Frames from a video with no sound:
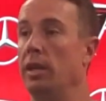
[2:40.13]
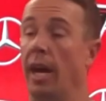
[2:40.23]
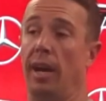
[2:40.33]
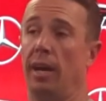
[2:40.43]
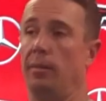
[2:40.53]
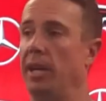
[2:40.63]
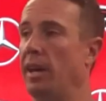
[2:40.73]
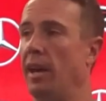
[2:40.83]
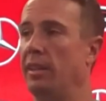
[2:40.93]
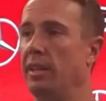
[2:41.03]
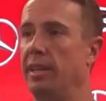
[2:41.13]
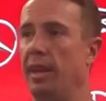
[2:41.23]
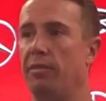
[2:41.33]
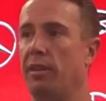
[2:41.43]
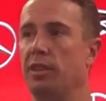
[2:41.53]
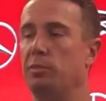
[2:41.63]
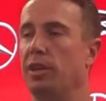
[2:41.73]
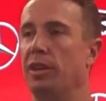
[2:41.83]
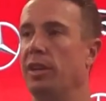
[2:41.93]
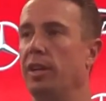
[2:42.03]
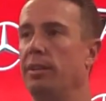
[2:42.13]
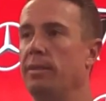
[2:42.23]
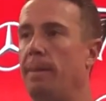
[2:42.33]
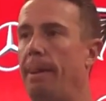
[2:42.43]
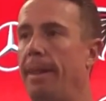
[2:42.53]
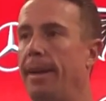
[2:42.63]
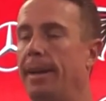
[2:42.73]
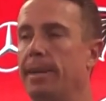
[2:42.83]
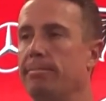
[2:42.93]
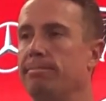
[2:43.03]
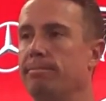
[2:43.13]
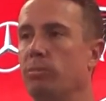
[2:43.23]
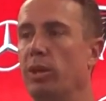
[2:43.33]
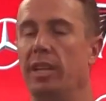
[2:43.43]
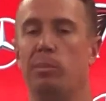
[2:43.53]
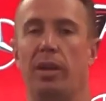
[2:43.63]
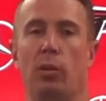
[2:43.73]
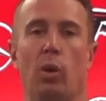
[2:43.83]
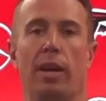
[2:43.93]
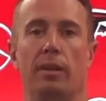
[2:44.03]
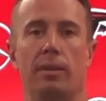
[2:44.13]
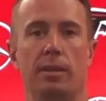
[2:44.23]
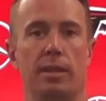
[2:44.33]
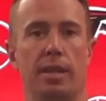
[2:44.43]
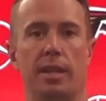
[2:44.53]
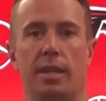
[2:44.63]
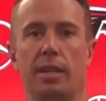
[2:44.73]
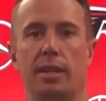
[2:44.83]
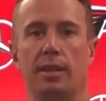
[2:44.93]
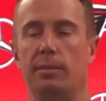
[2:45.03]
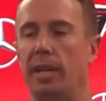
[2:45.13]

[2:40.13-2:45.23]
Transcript: Yeah, I mean, I, I, think the effort has been good. Um, we need to play well um,